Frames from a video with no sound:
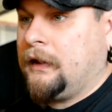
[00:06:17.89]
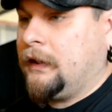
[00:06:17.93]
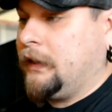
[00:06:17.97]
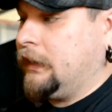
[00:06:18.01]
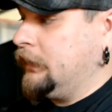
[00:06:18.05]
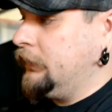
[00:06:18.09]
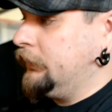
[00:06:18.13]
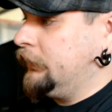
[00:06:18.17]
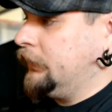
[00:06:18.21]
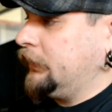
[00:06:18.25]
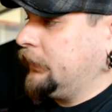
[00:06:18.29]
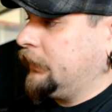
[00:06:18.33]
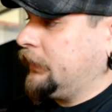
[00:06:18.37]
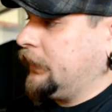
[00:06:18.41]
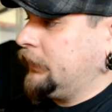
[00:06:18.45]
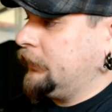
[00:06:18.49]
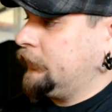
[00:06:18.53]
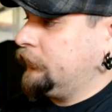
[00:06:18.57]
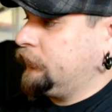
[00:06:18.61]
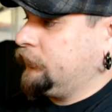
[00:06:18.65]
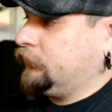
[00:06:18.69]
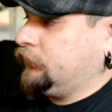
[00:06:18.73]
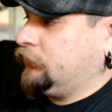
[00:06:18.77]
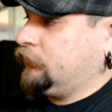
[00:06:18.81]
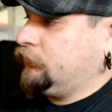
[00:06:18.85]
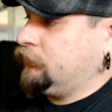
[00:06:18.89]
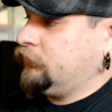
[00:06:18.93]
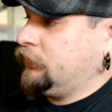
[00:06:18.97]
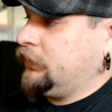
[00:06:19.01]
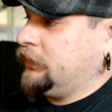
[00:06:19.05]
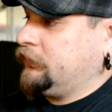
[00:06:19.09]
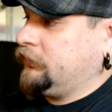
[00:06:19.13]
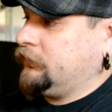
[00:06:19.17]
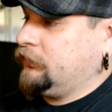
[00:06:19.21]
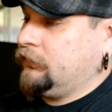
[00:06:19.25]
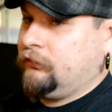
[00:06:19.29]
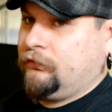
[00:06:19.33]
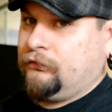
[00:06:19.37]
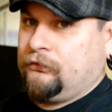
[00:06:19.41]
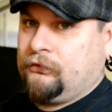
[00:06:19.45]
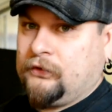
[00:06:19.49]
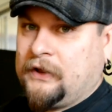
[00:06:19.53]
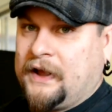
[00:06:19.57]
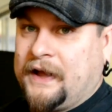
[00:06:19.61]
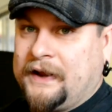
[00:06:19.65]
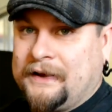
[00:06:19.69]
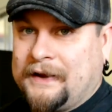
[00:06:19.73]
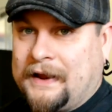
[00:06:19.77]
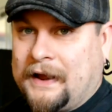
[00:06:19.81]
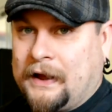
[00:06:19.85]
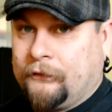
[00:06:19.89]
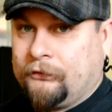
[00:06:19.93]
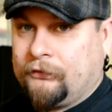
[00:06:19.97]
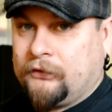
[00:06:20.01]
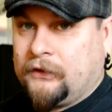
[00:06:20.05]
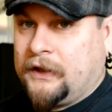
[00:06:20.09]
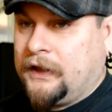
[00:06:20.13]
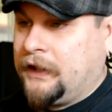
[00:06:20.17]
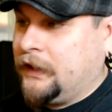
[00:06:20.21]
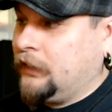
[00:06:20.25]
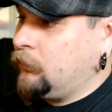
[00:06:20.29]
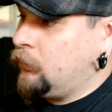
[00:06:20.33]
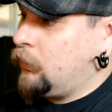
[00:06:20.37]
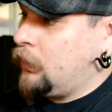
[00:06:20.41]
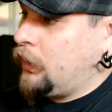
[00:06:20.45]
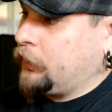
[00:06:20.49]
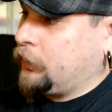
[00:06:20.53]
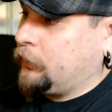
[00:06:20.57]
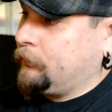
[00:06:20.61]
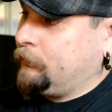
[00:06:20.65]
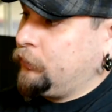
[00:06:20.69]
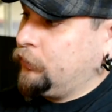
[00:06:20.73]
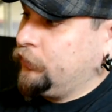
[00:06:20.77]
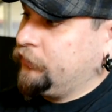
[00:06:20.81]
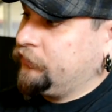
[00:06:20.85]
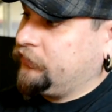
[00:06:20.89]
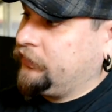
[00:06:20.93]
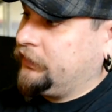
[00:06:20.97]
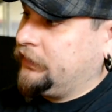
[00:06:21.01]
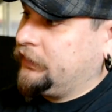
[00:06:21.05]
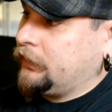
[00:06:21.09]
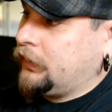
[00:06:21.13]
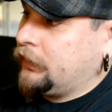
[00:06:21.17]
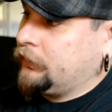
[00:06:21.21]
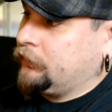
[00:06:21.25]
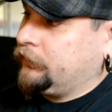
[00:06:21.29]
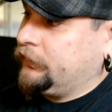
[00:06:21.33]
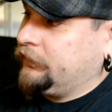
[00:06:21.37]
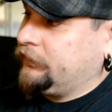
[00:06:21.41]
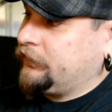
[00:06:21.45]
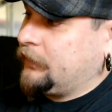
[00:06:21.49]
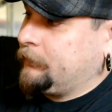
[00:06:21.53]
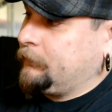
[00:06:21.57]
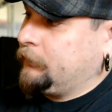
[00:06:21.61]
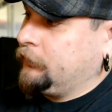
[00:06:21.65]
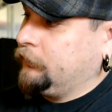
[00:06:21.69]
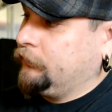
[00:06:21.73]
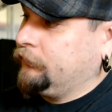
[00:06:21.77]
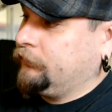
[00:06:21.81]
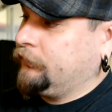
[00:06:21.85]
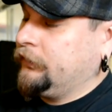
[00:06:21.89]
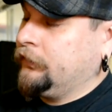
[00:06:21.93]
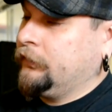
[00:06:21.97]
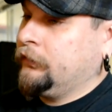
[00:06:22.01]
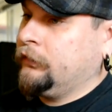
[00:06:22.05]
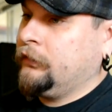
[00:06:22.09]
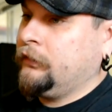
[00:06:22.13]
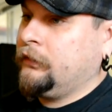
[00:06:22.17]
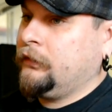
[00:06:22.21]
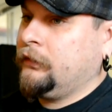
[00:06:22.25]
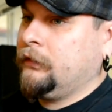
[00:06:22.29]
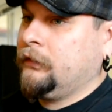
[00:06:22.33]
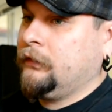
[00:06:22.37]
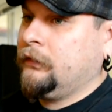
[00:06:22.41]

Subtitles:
And you're going to kind of stretch, flatten out the hand while you're pushing it underneath that middle finger.